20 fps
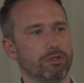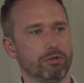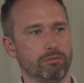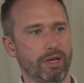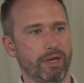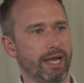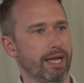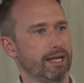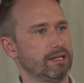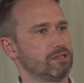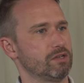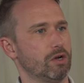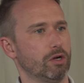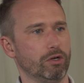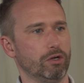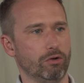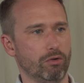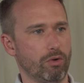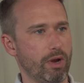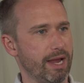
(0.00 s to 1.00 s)
demands are
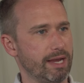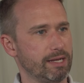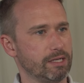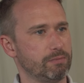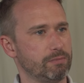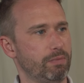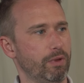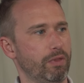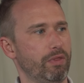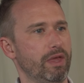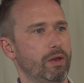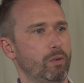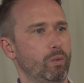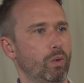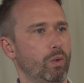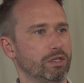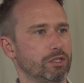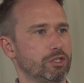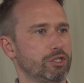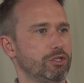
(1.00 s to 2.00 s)
great, but then
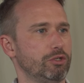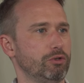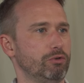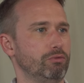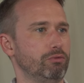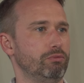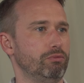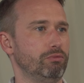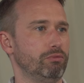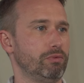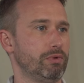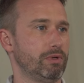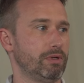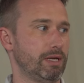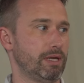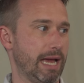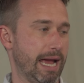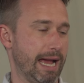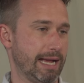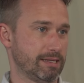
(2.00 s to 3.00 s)
once you
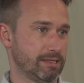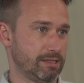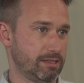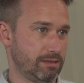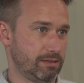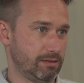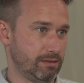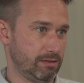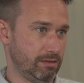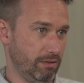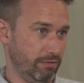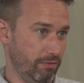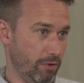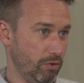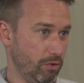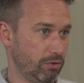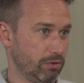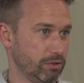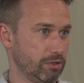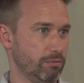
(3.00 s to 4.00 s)
cast the
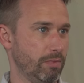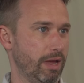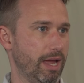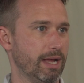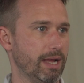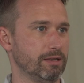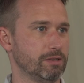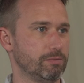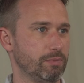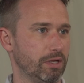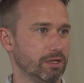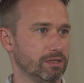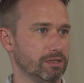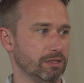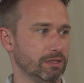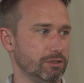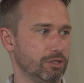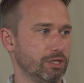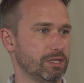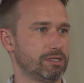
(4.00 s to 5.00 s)
vocal demands, because
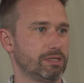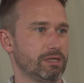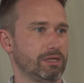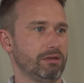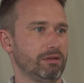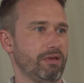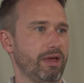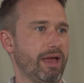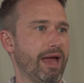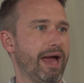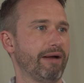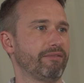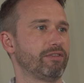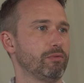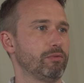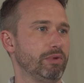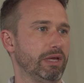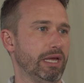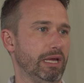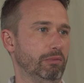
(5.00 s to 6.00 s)
logistically they have
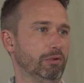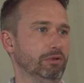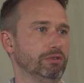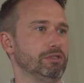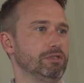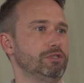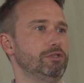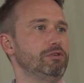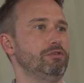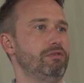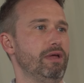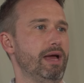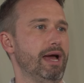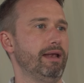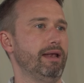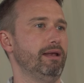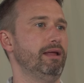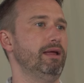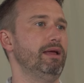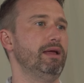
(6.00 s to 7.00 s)
to be able to do
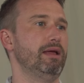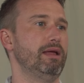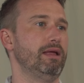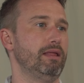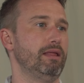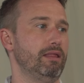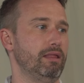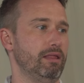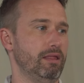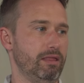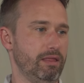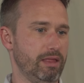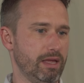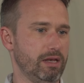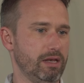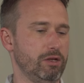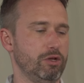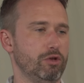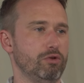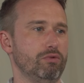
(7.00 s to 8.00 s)
that,
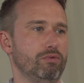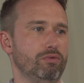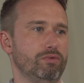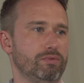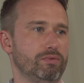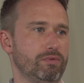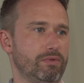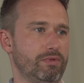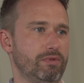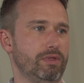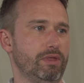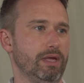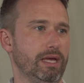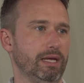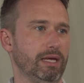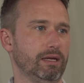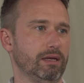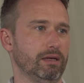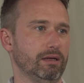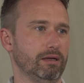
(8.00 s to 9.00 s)
then you
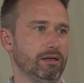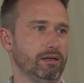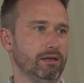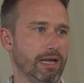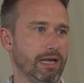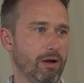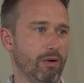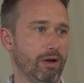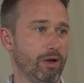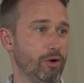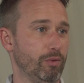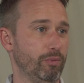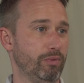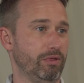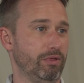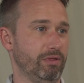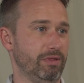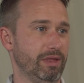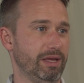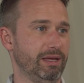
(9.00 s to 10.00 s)
think, now I hope
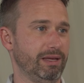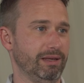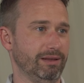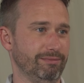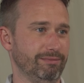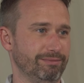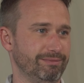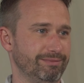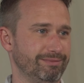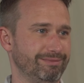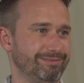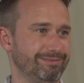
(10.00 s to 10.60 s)
that they can